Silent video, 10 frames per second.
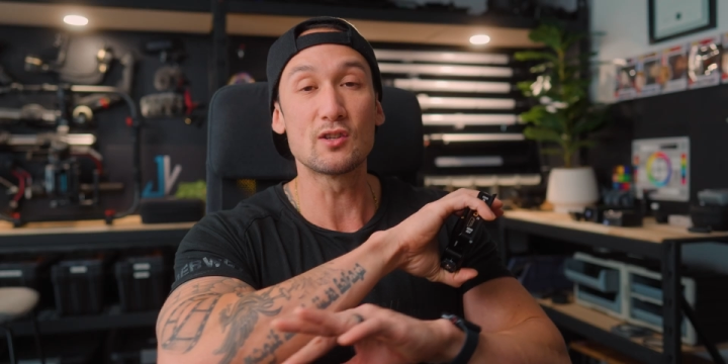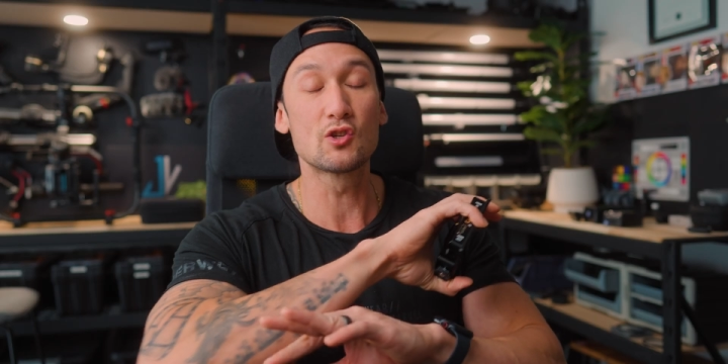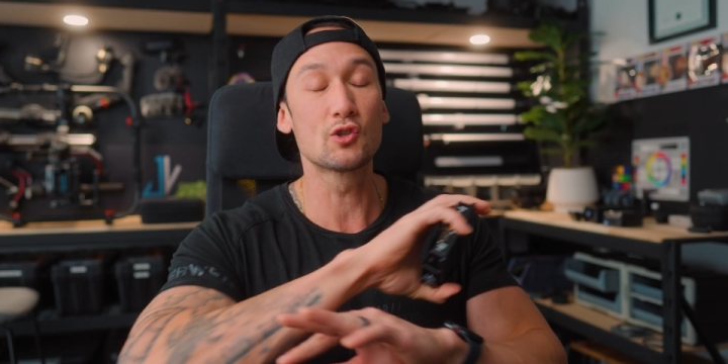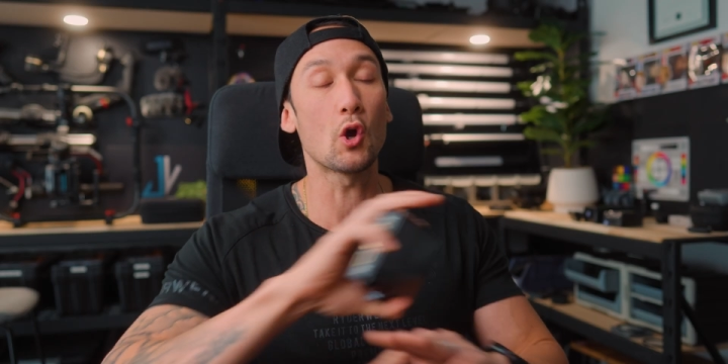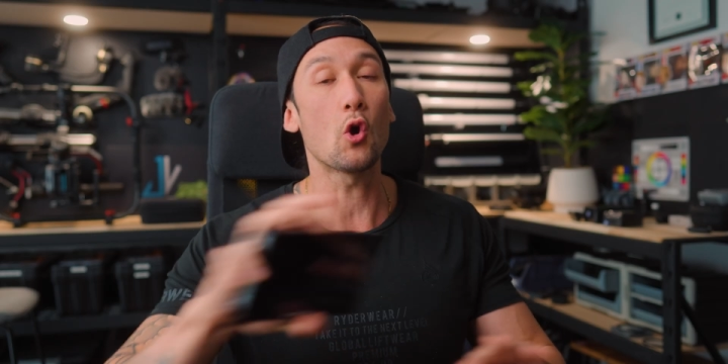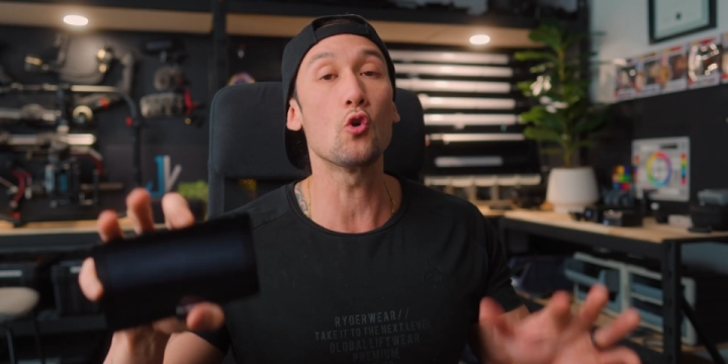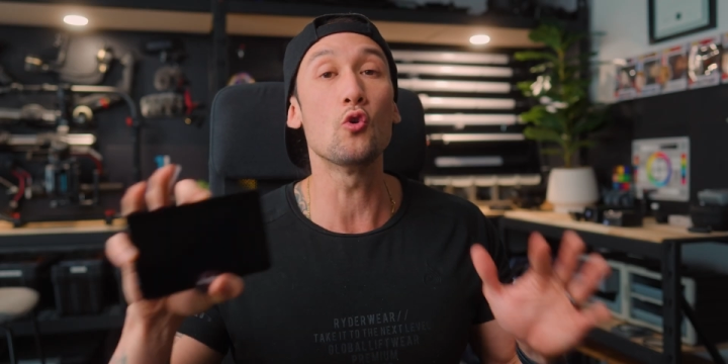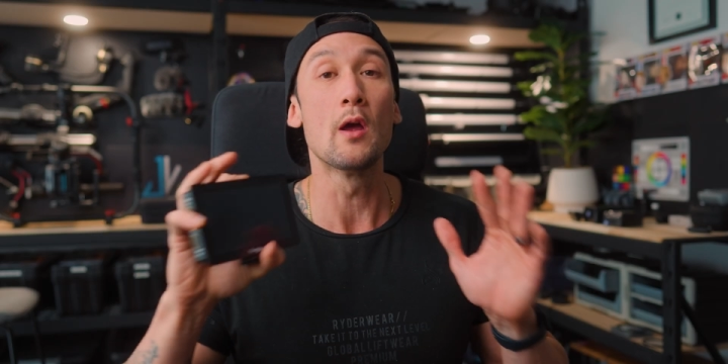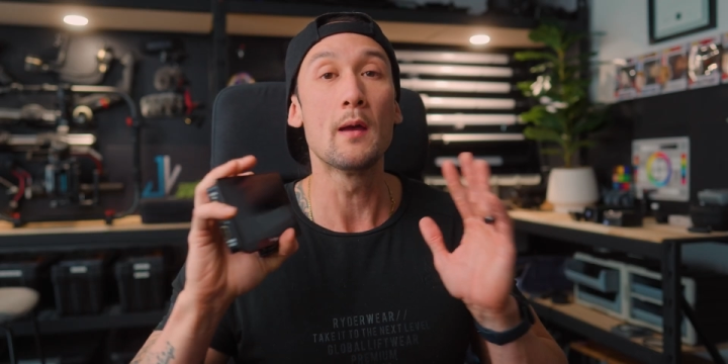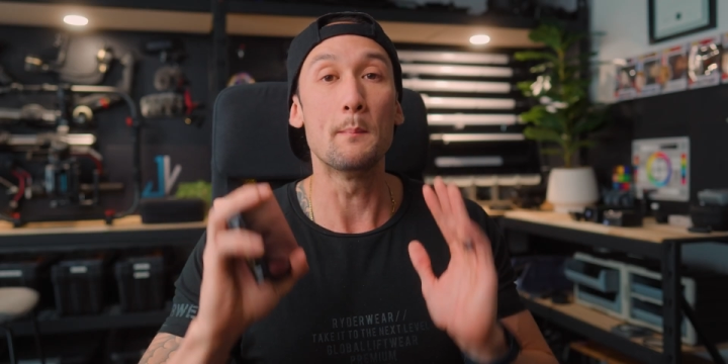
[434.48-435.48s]
so
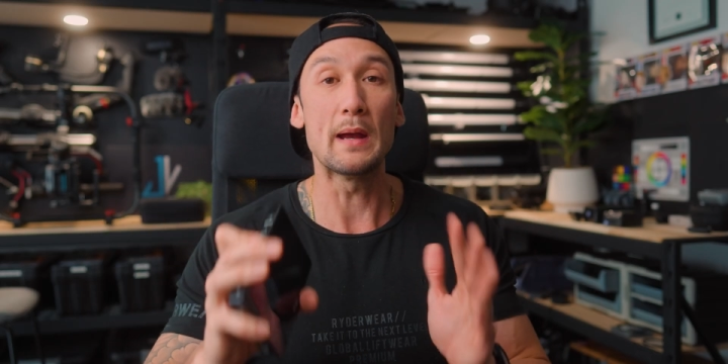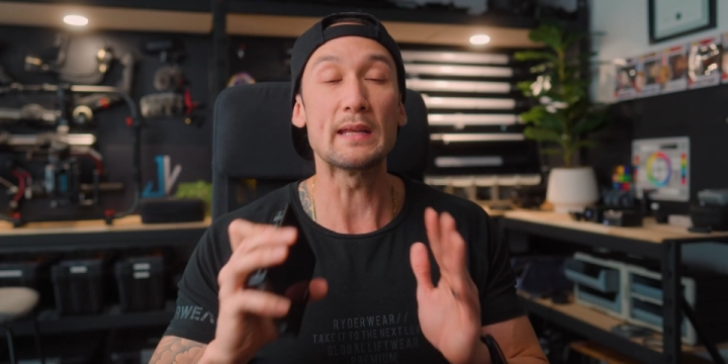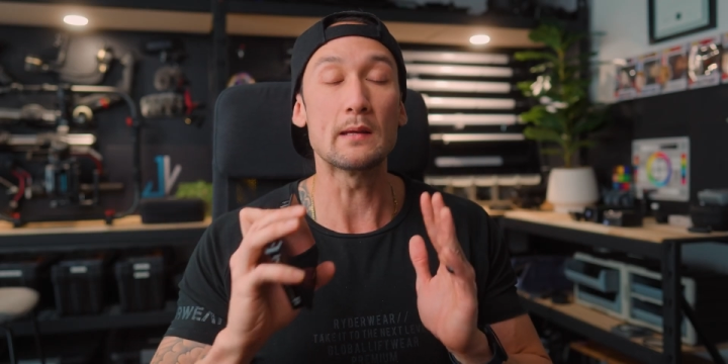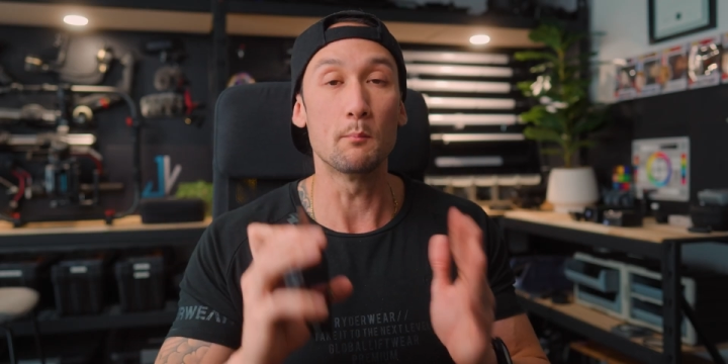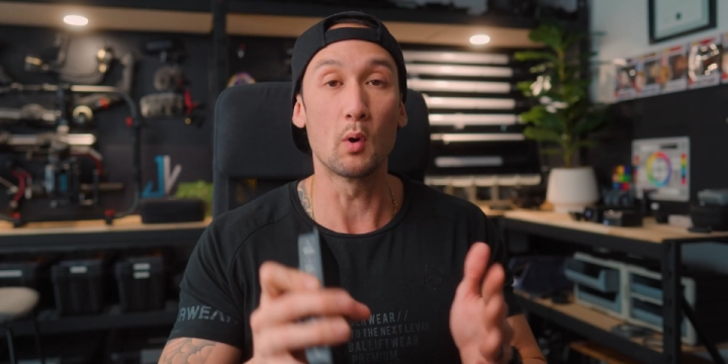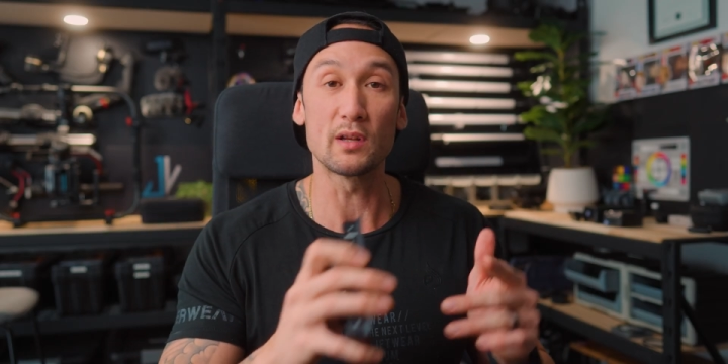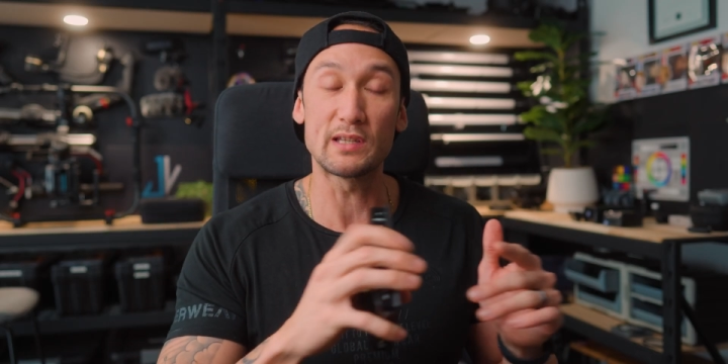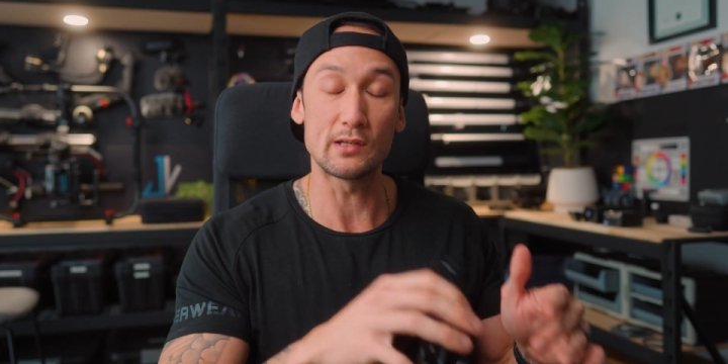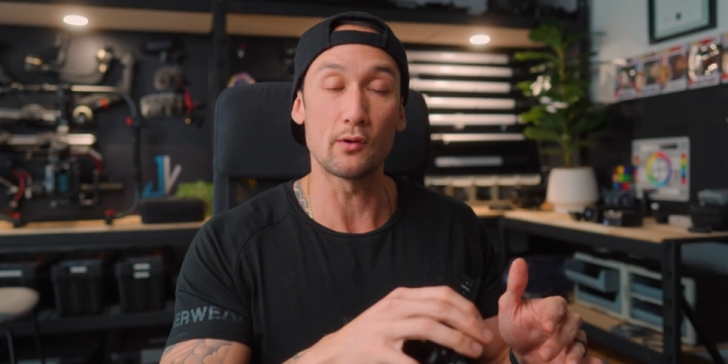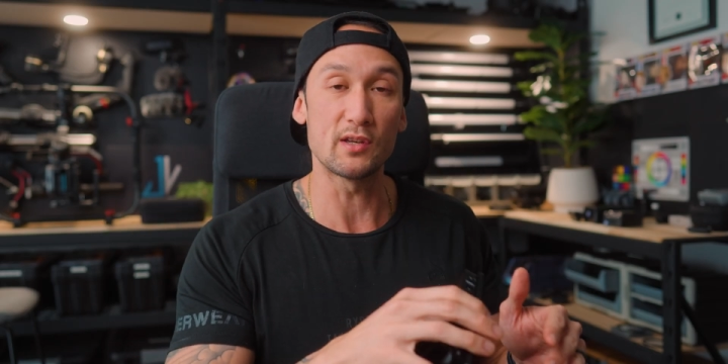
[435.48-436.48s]
many
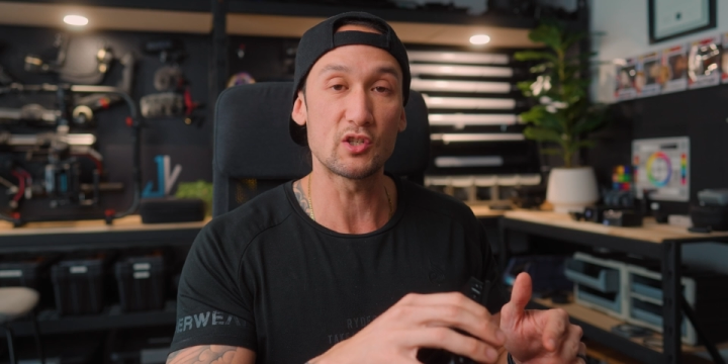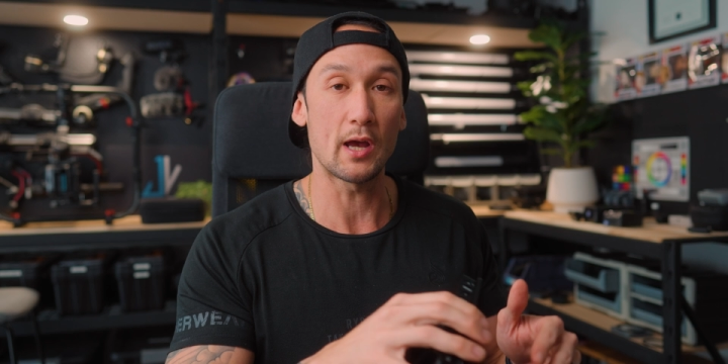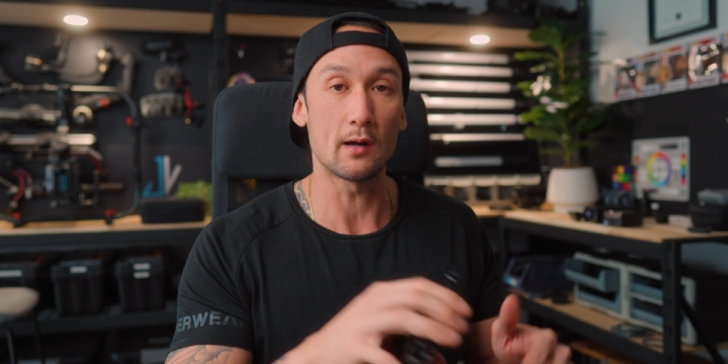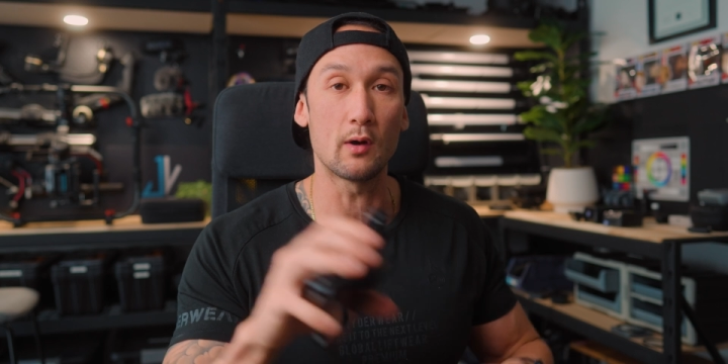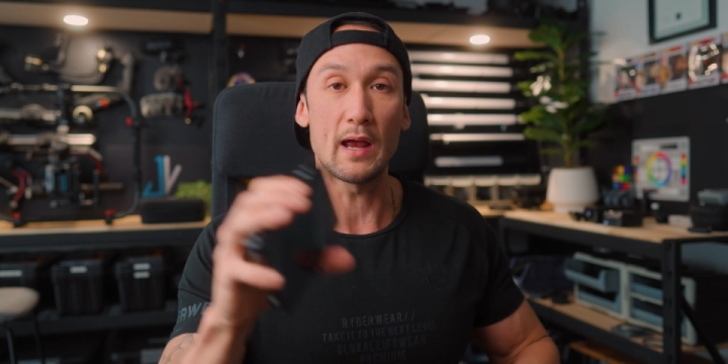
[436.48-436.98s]
monitors on this channel